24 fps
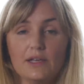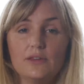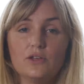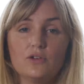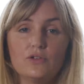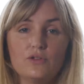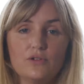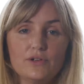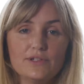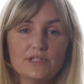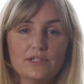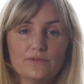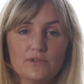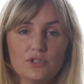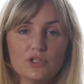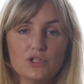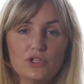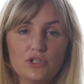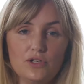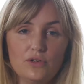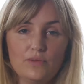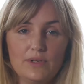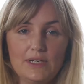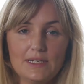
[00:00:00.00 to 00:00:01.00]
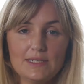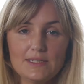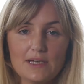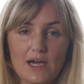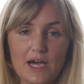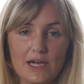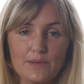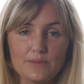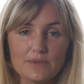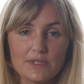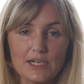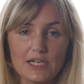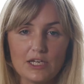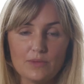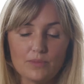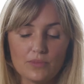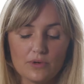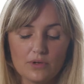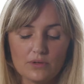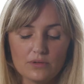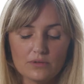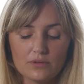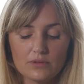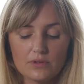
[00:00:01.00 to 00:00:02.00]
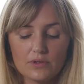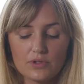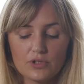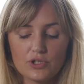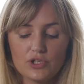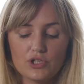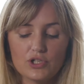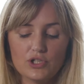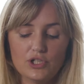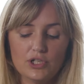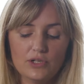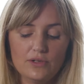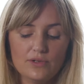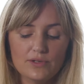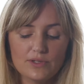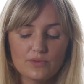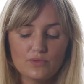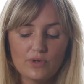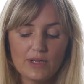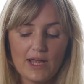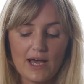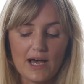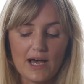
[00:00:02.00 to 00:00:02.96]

In the course of a 2-week timetable, students will